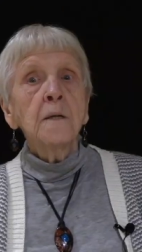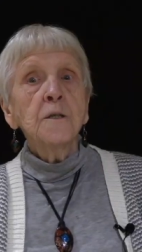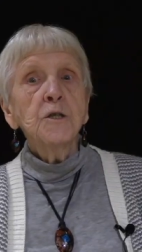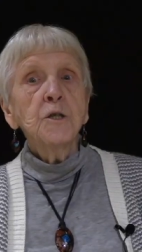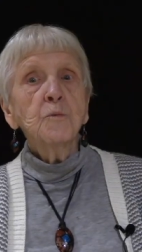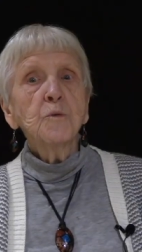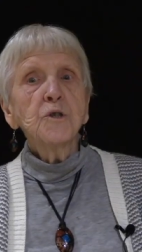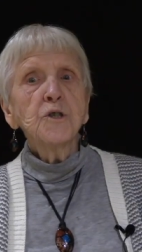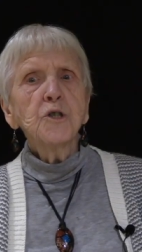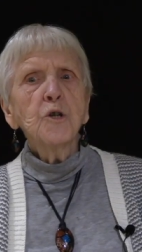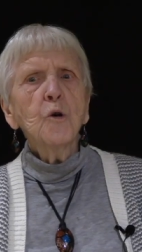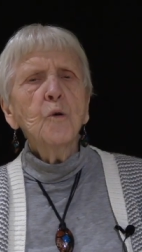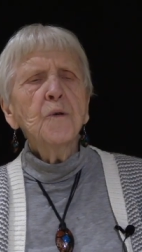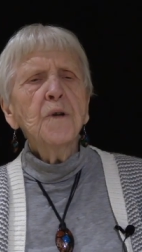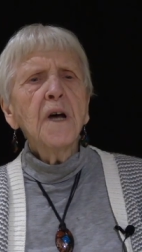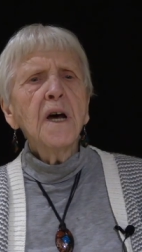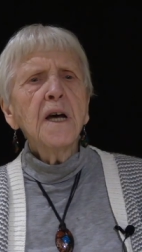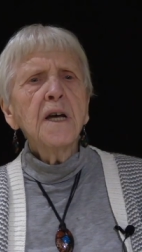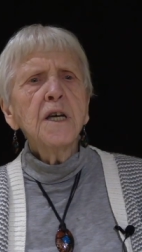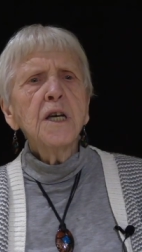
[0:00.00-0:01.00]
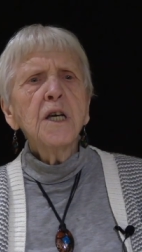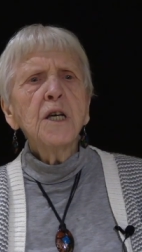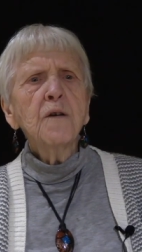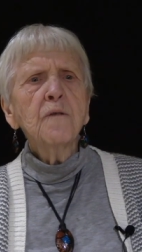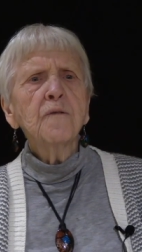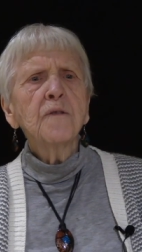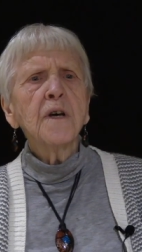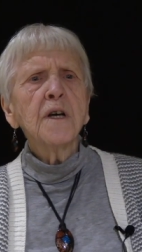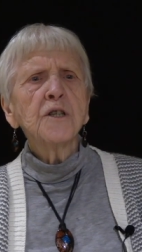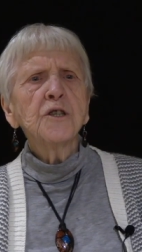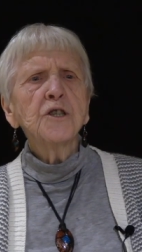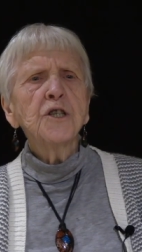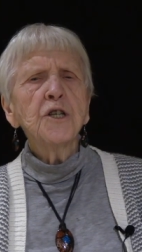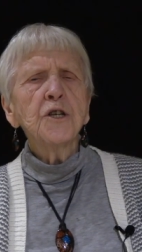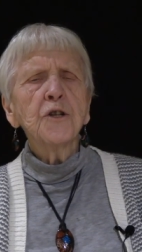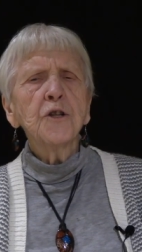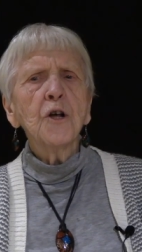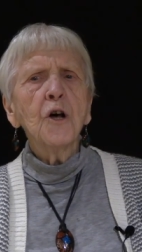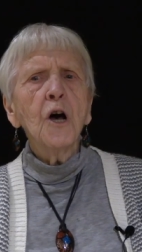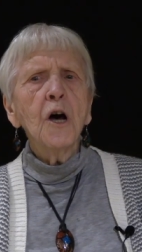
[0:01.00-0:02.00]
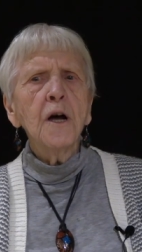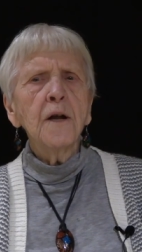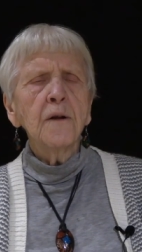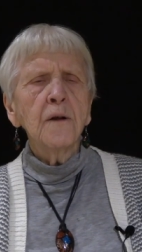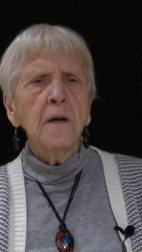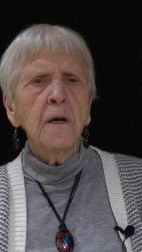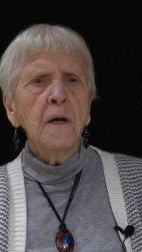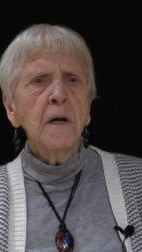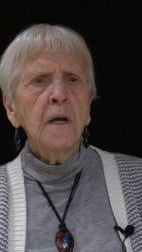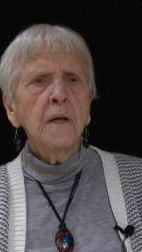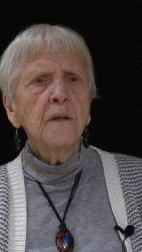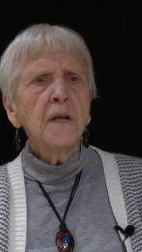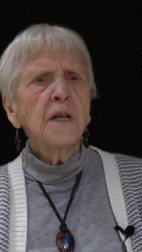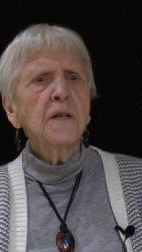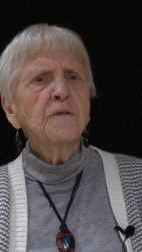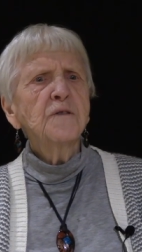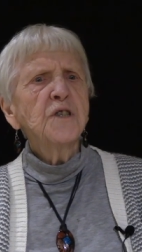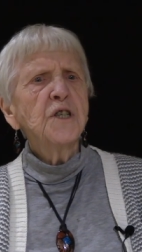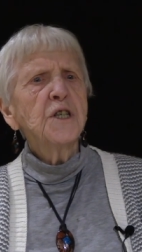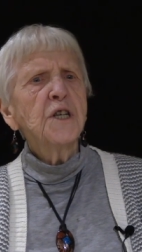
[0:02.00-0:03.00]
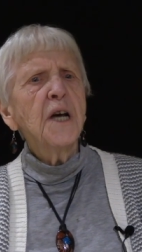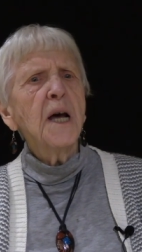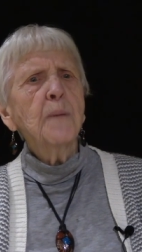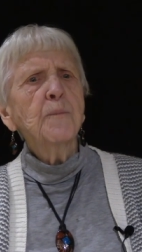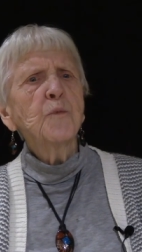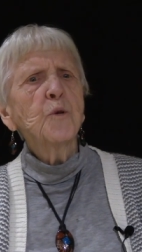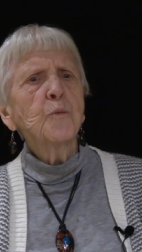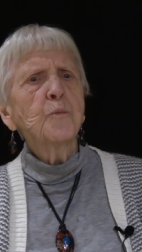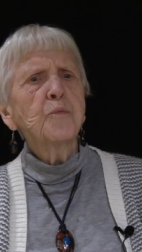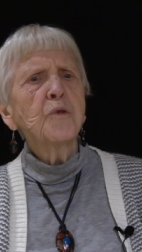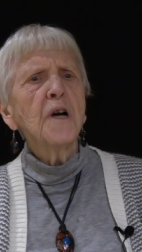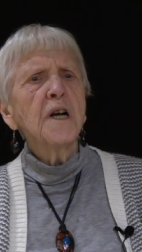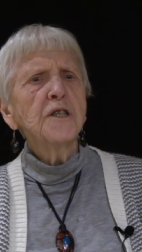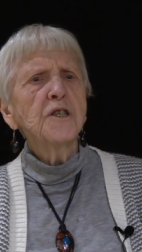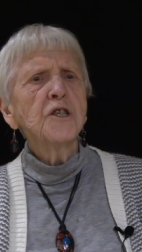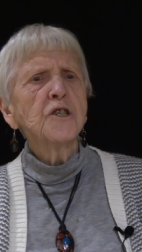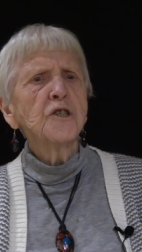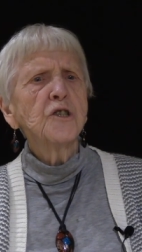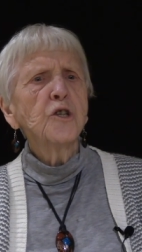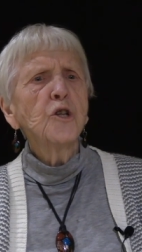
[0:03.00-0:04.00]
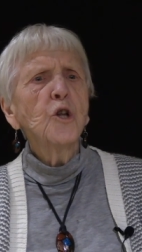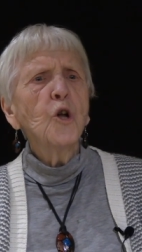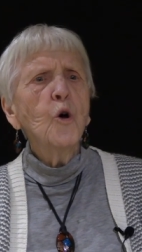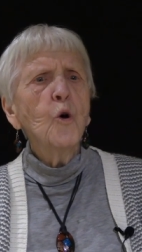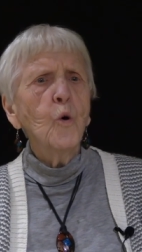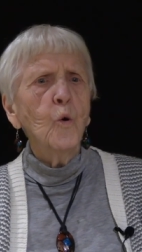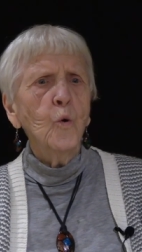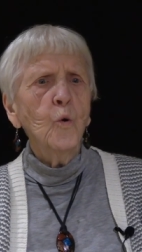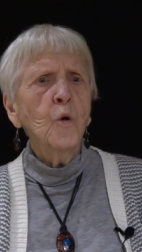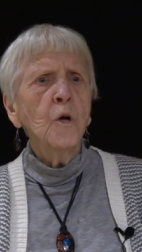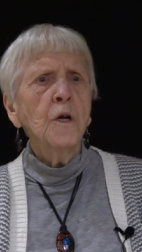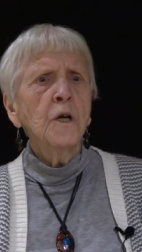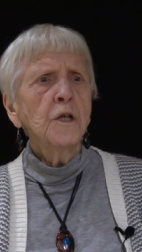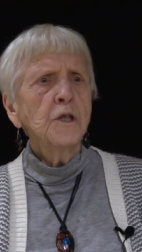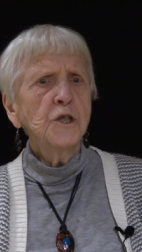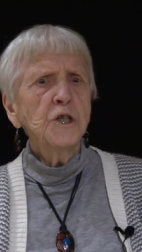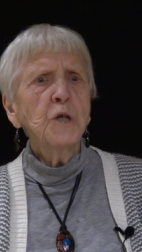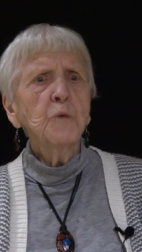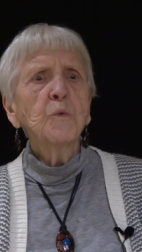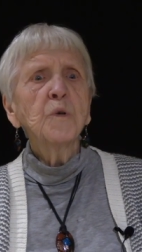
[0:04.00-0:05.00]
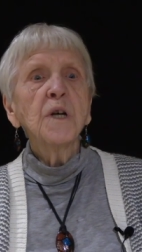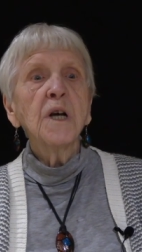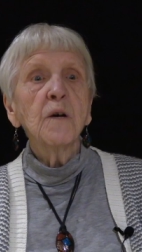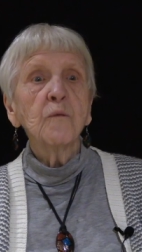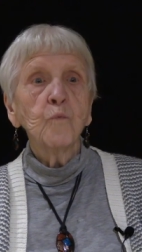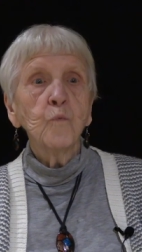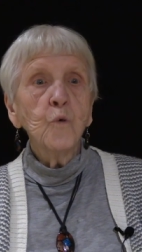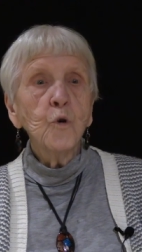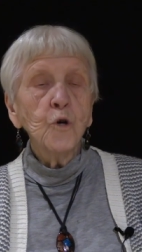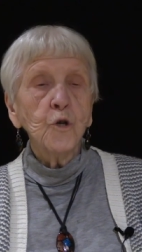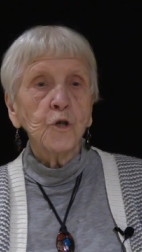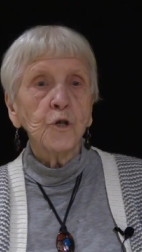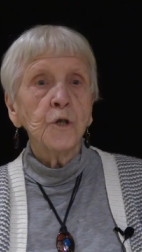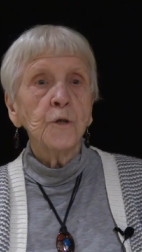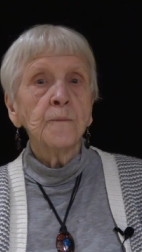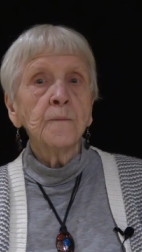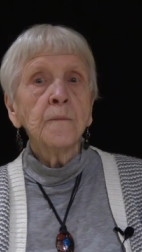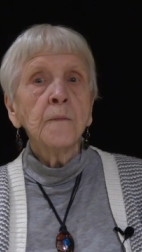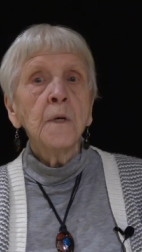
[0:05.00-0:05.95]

She was so naive that she thought that if she kept her prices low, she would have work.